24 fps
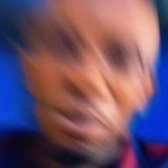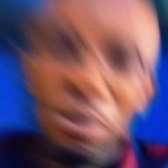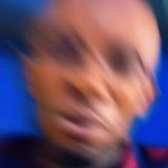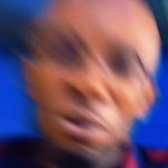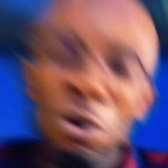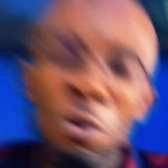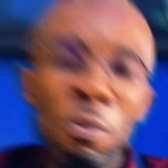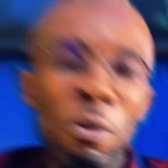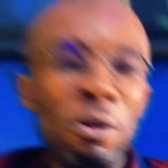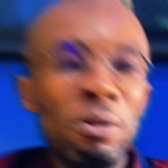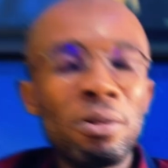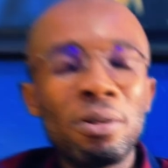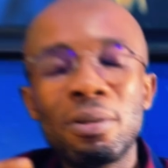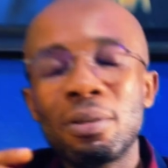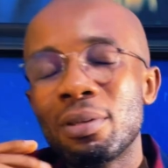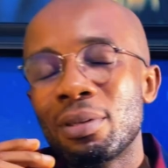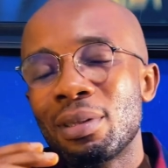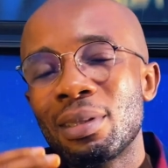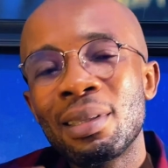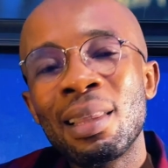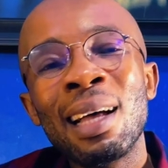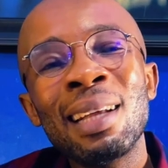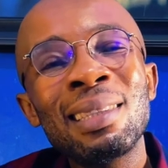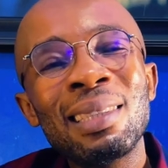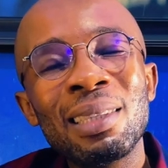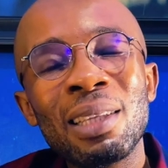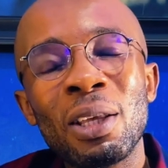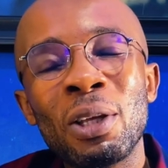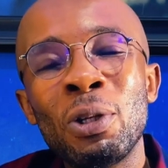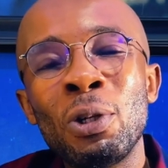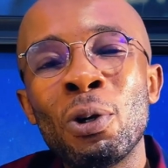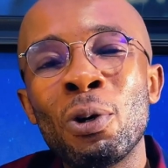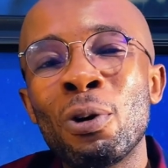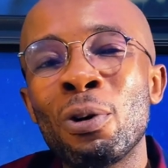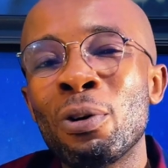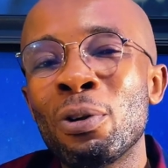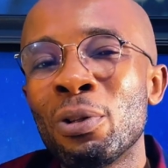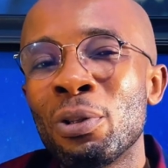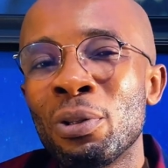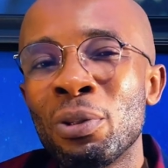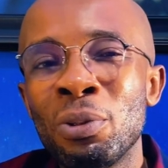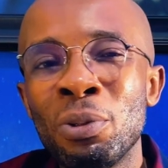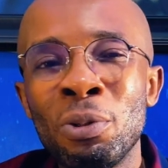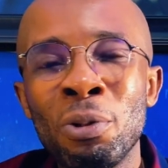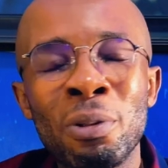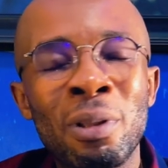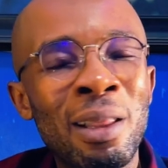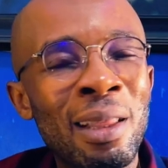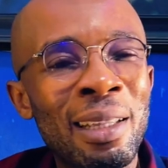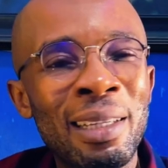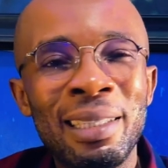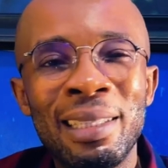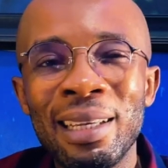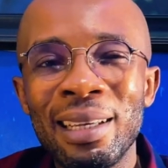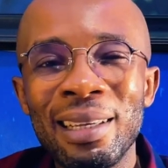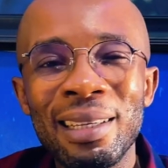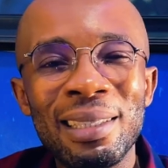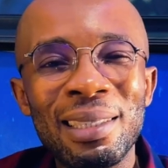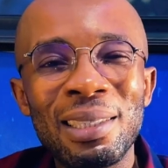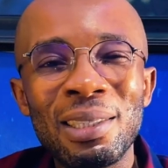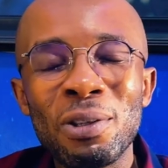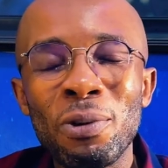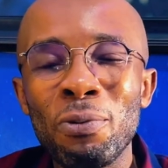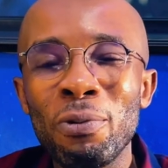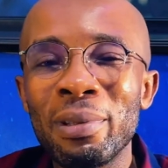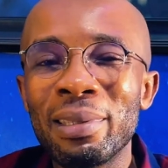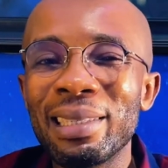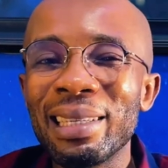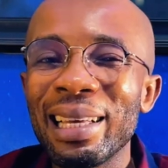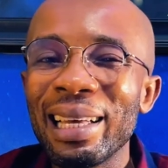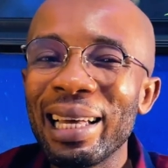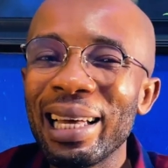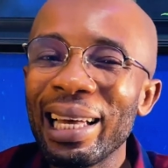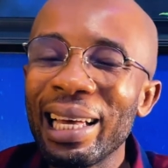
You must start your due diligence with